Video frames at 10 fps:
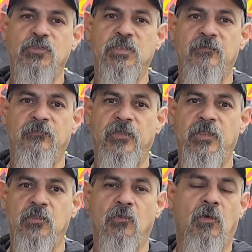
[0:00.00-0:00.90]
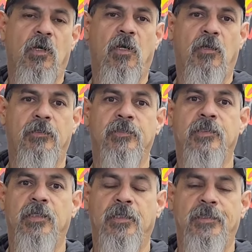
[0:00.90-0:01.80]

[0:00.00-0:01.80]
posted a video on